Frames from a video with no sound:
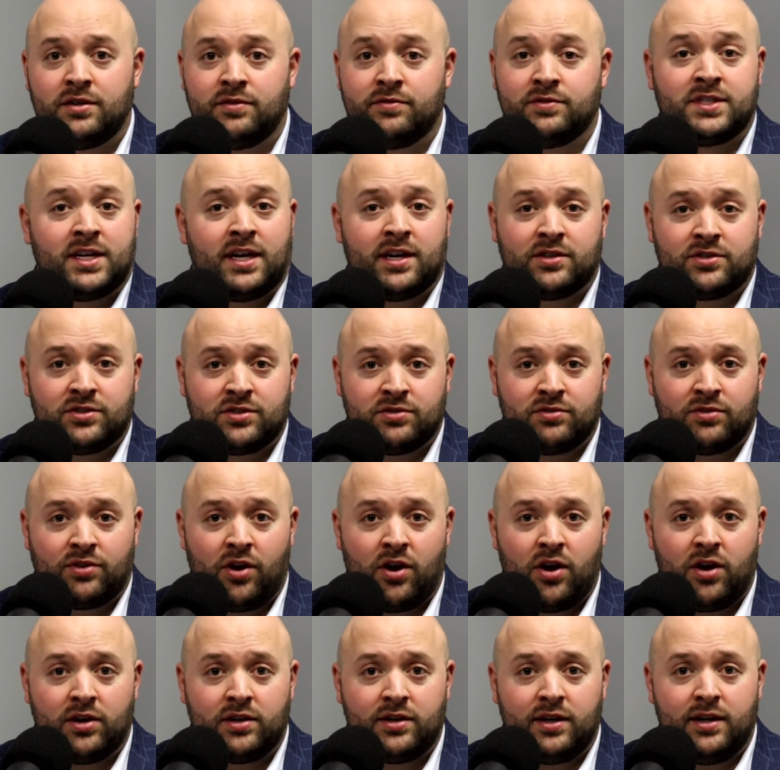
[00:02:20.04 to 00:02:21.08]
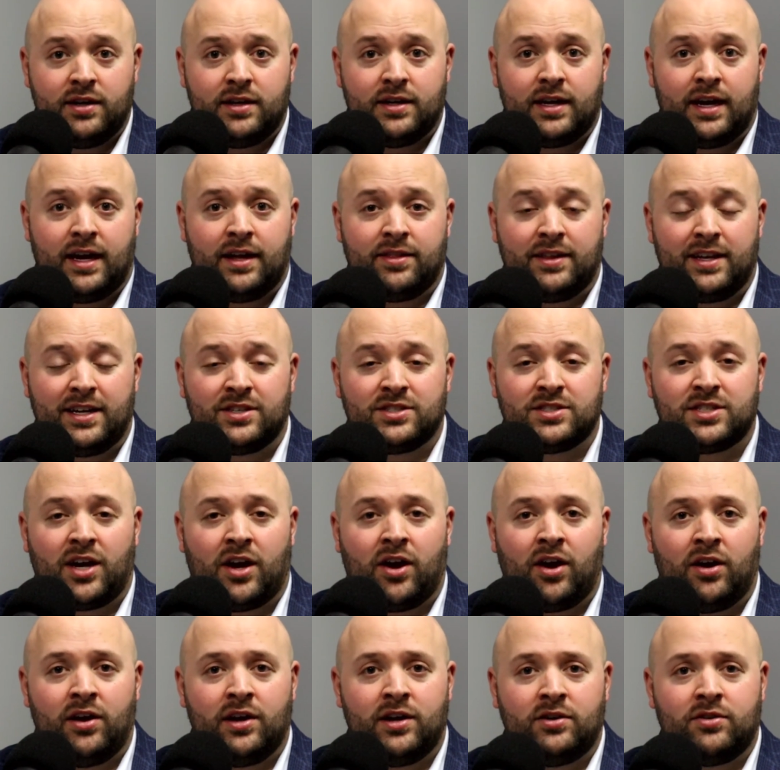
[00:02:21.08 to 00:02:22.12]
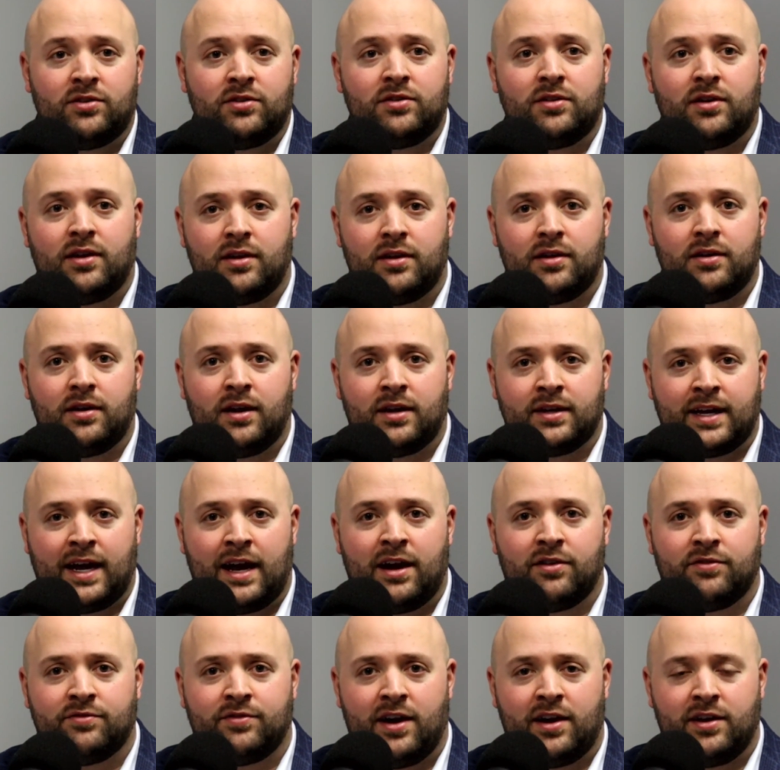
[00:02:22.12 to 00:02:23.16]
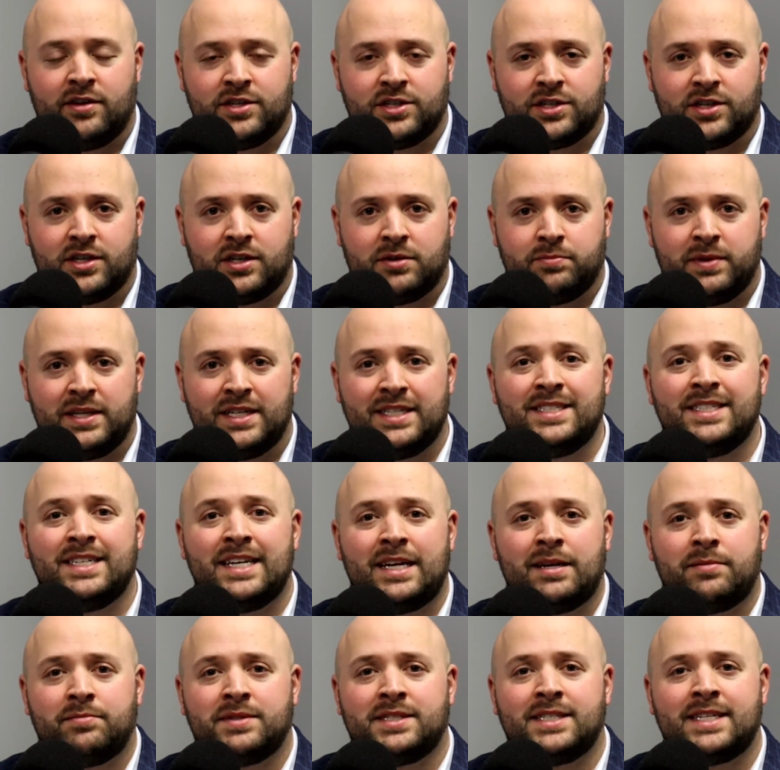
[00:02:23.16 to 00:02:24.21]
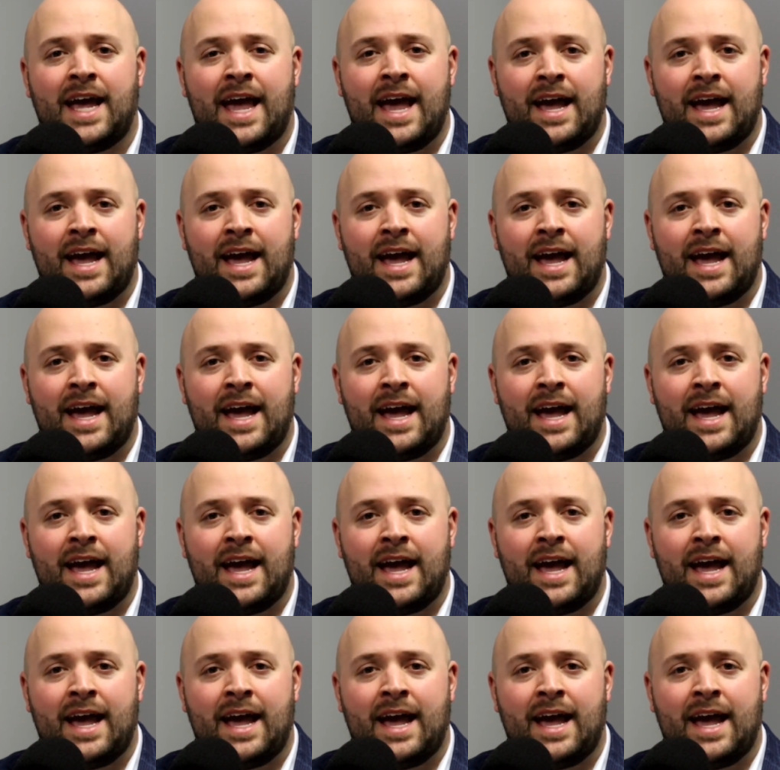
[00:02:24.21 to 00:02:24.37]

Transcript: you've taken too long, and the entire account value is going to be deemed